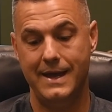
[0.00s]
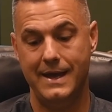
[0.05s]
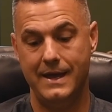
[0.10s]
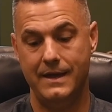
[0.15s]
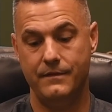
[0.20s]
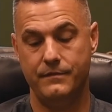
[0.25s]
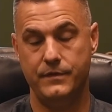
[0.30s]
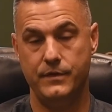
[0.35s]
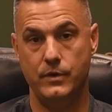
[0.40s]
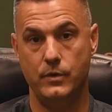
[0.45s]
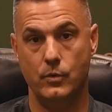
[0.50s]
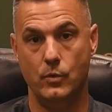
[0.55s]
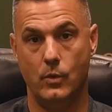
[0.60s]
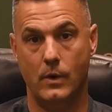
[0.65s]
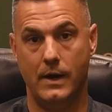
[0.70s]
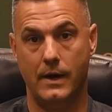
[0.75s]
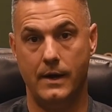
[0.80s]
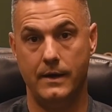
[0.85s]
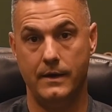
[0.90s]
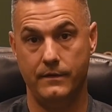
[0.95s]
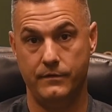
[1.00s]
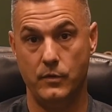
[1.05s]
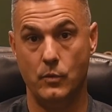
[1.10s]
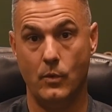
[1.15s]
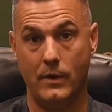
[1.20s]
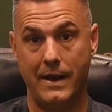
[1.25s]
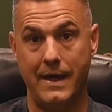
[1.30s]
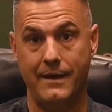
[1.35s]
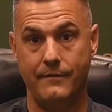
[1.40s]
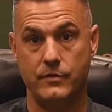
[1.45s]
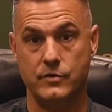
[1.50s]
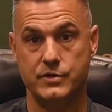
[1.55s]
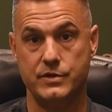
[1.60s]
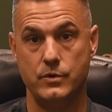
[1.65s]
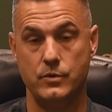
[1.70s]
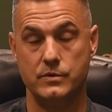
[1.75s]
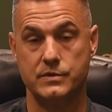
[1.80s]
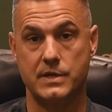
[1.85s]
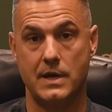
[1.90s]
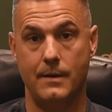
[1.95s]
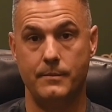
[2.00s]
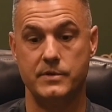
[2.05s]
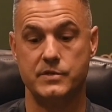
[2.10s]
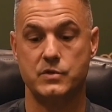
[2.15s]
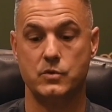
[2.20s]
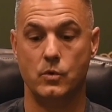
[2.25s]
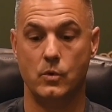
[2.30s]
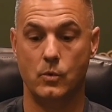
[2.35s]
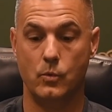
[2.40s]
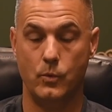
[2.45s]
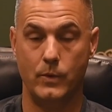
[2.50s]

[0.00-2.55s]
if you want to have your students come to school,